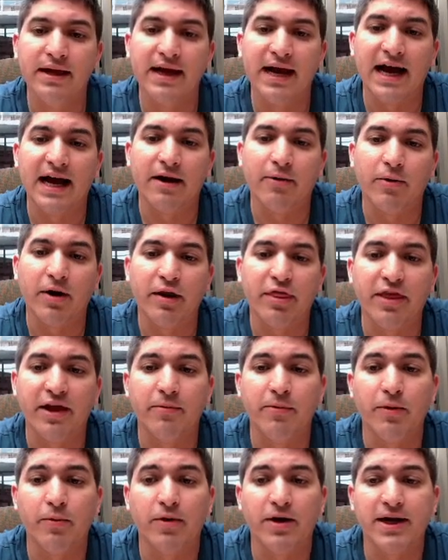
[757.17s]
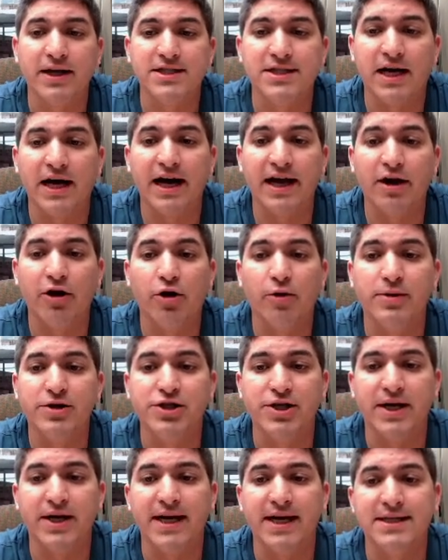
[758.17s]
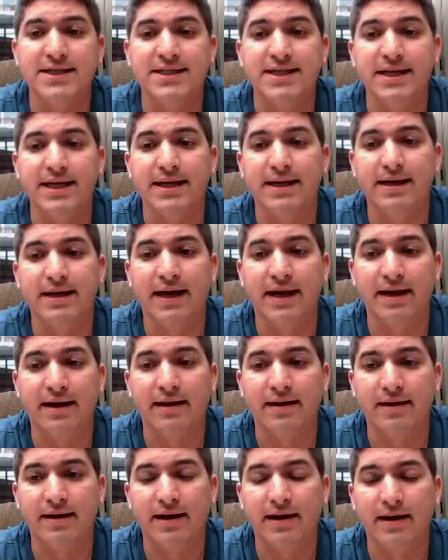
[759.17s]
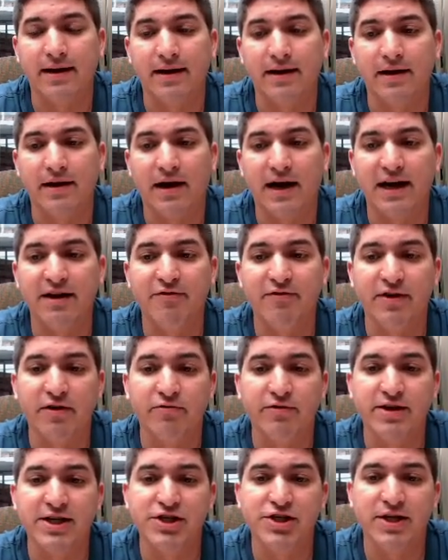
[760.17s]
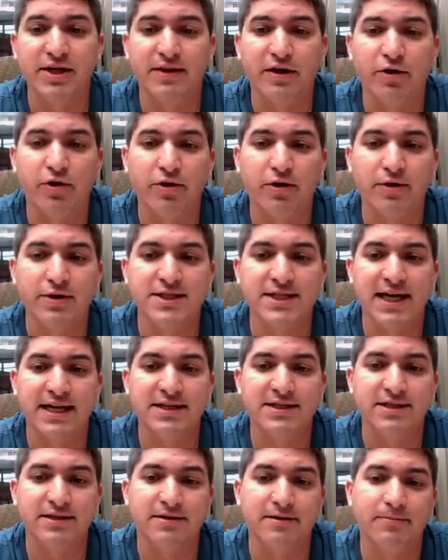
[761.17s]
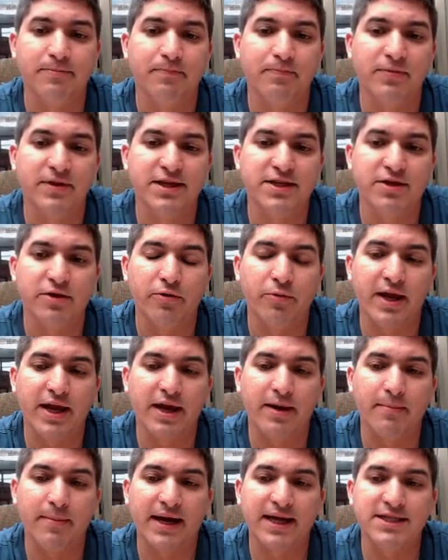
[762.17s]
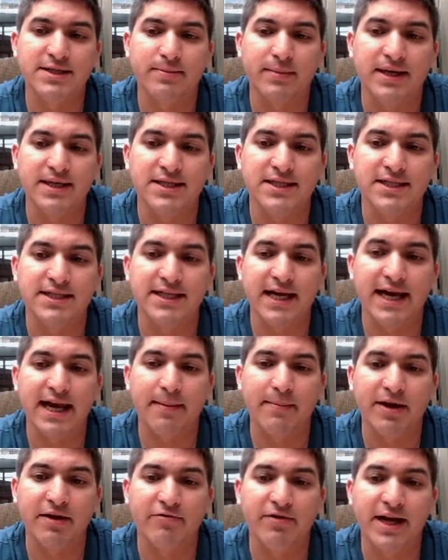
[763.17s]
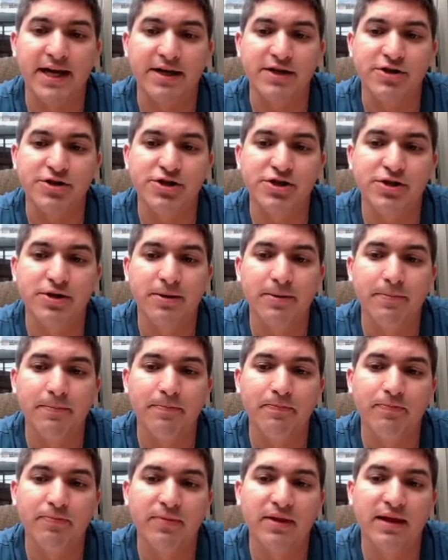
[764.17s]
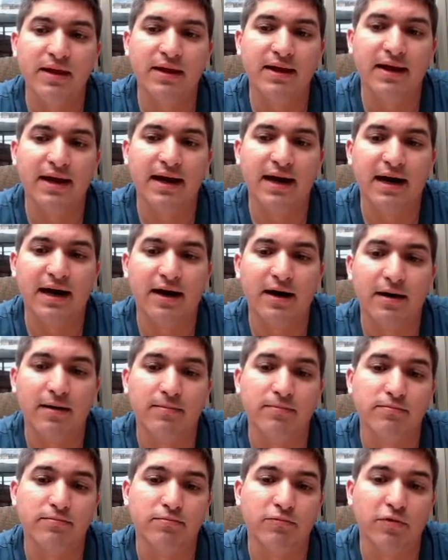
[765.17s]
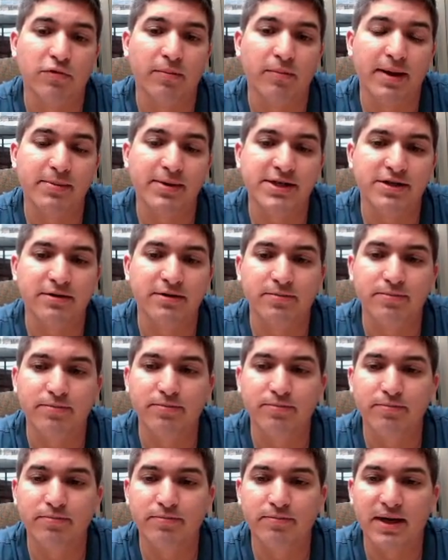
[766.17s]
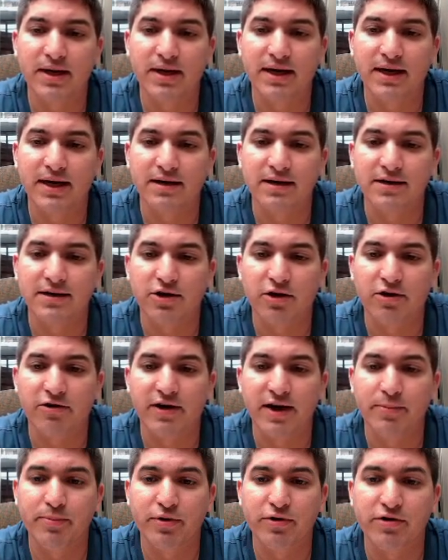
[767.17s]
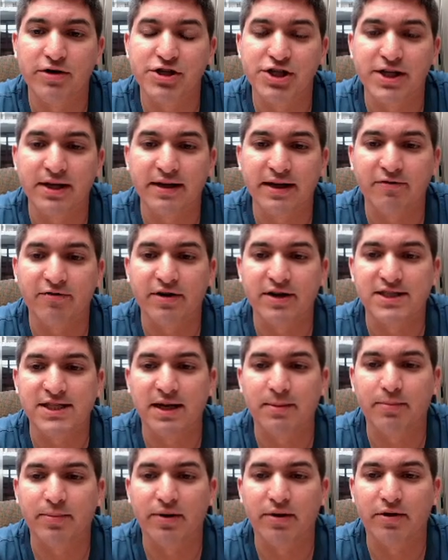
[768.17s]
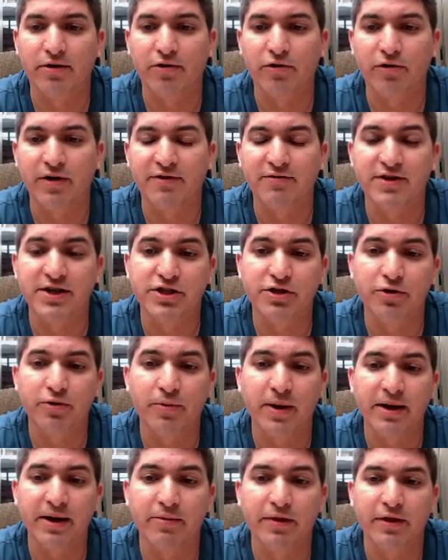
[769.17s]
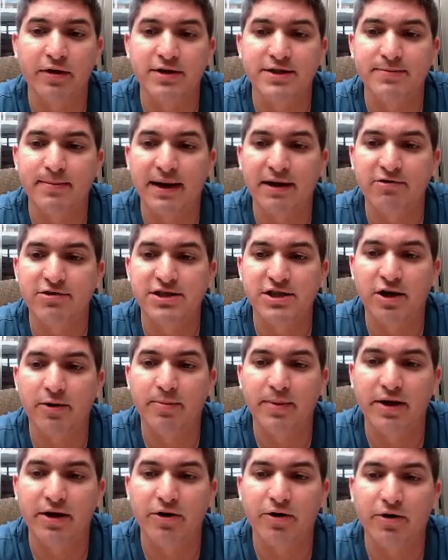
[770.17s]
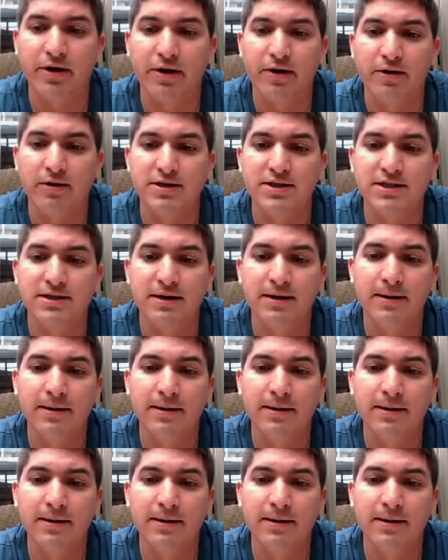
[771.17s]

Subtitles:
And one thing we want is a high homogeneity and high field region at the coil center, so that we can maximize the dynamic range. Well, maybe to tolerate porous shielding, for example, or even do away with those macroscopic coils.